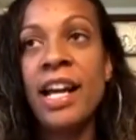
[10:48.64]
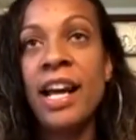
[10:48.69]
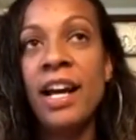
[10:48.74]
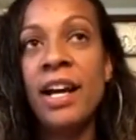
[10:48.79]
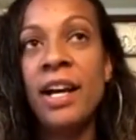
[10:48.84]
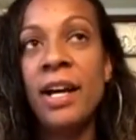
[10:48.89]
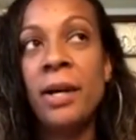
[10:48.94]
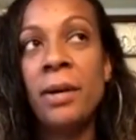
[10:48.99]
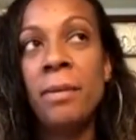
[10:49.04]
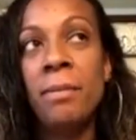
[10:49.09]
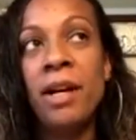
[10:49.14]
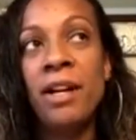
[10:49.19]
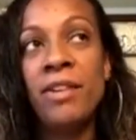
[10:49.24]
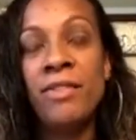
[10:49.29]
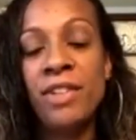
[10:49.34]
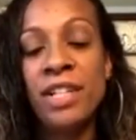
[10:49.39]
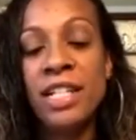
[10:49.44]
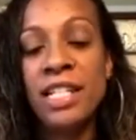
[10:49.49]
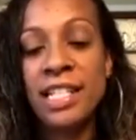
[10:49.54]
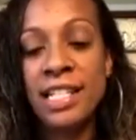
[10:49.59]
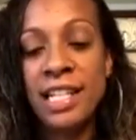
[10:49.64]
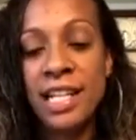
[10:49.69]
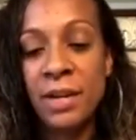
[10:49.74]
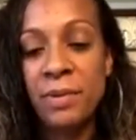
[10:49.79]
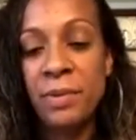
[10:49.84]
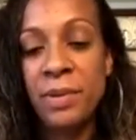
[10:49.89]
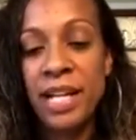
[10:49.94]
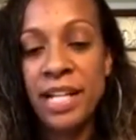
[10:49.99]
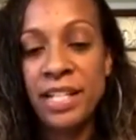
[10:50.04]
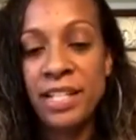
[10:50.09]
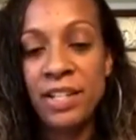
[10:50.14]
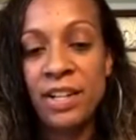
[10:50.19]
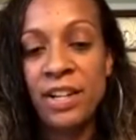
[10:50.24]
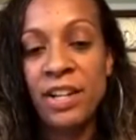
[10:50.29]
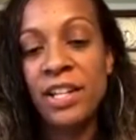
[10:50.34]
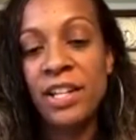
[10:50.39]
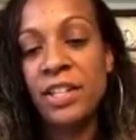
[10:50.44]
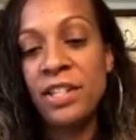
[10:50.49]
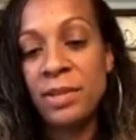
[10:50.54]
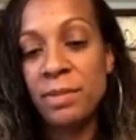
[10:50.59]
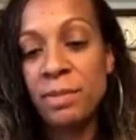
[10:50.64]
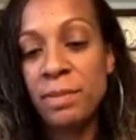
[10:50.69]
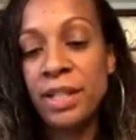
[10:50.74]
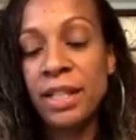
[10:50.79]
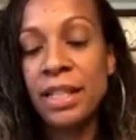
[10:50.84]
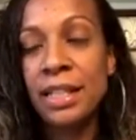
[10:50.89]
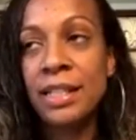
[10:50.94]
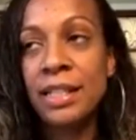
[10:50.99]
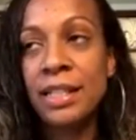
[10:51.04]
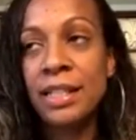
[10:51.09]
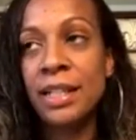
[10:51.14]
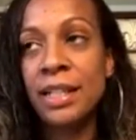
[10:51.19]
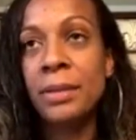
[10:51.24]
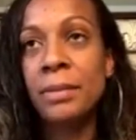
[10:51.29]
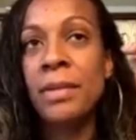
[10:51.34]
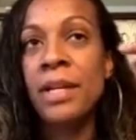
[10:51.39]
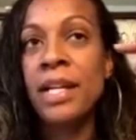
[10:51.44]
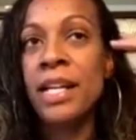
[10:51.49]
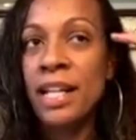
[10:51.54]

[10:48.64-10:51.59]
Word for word: Uh, my friends and I, we had started this book club,